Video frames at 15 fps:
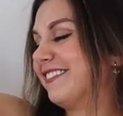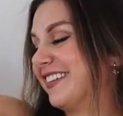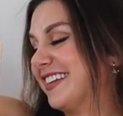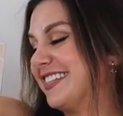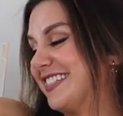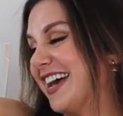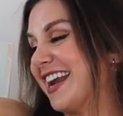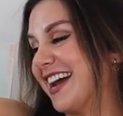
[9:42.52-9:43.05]
I'm
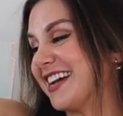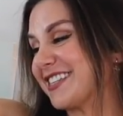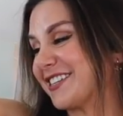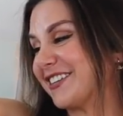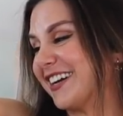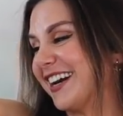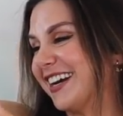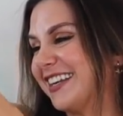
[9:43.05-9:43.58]
gonna dead
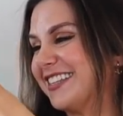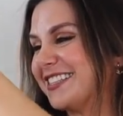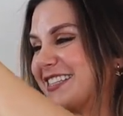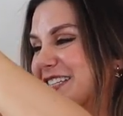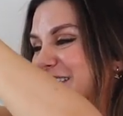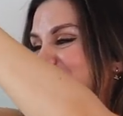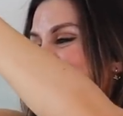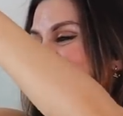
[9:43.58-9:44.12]
ass cry.
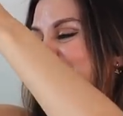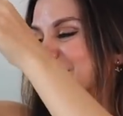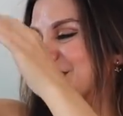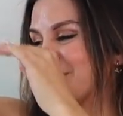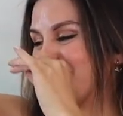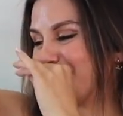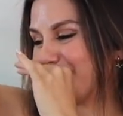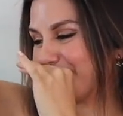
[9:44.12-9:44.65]
This is such
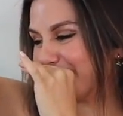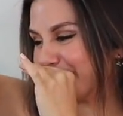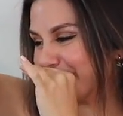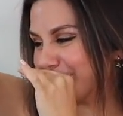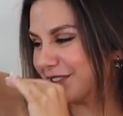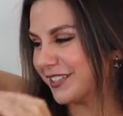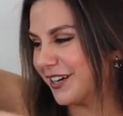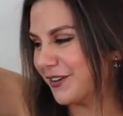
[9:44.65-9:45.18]
a
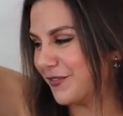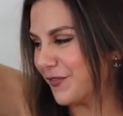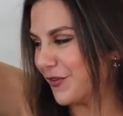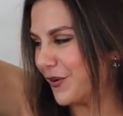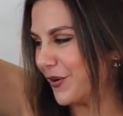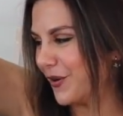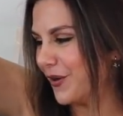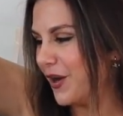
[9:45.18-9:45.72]
beautiful
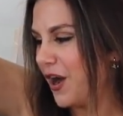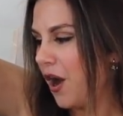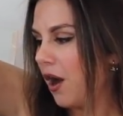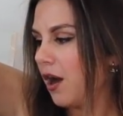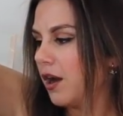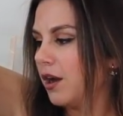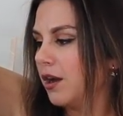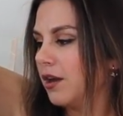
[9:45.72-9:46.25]
duffel.
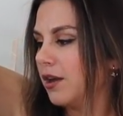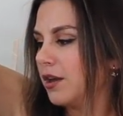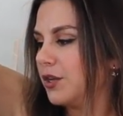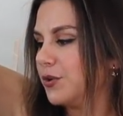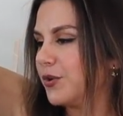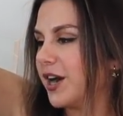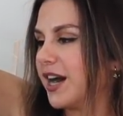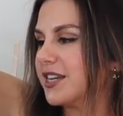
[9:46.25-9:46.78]

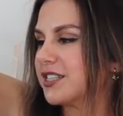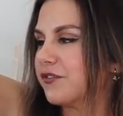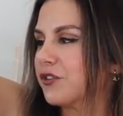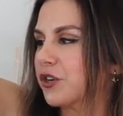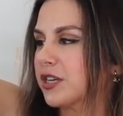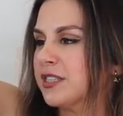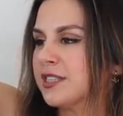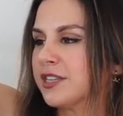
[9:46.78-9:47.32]
You guys, if
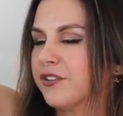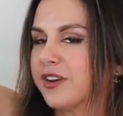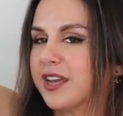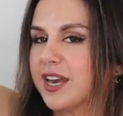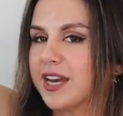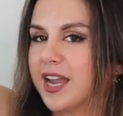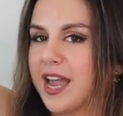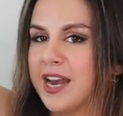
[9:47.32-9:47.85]
you're considering
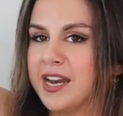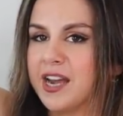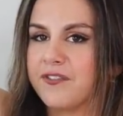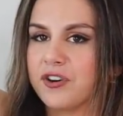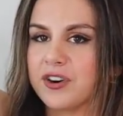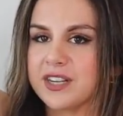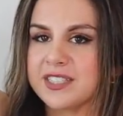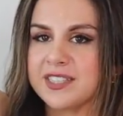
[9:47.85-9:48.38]
getting any
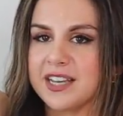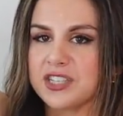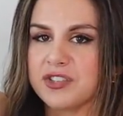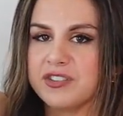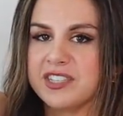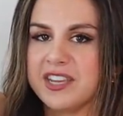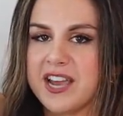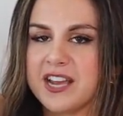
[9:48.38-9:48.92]
of her
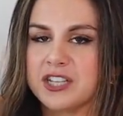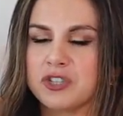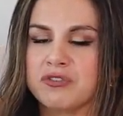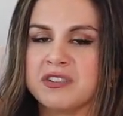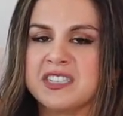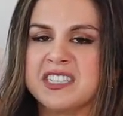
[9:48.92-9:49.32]
accessories, the answer